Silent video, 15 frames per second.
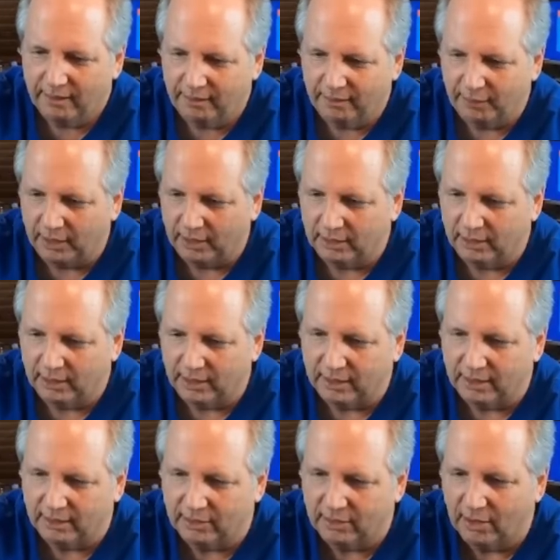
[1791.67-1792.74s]
We can look at
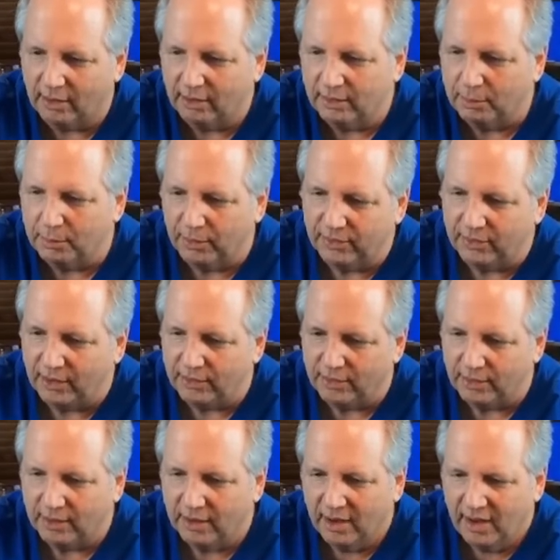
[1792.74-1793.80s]
the chart, the
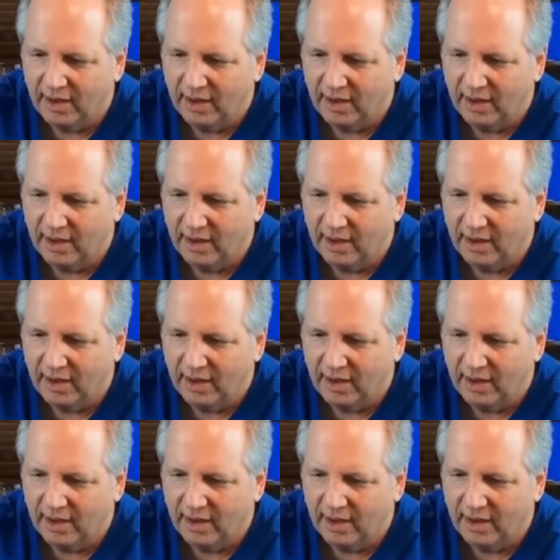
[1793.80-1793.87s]
procedure.